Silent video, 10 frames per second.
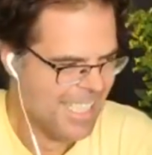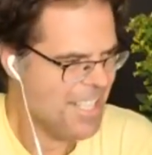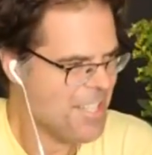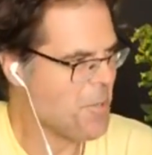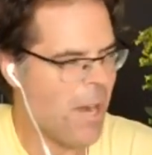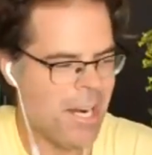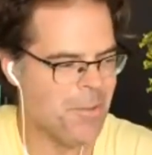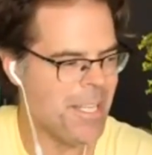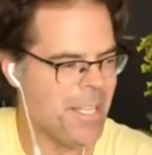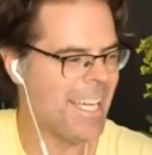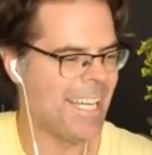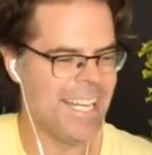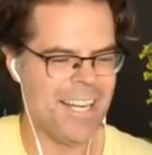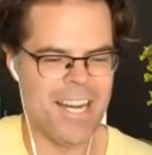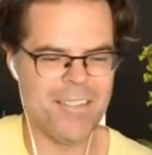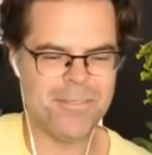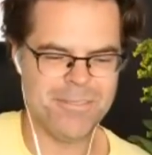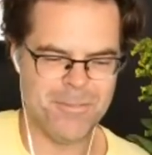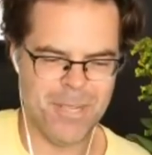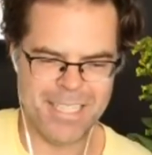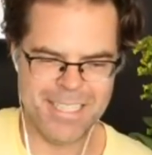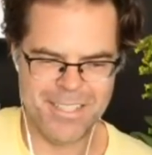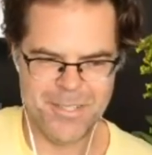so why don't we kick it off? Why don't oh, you?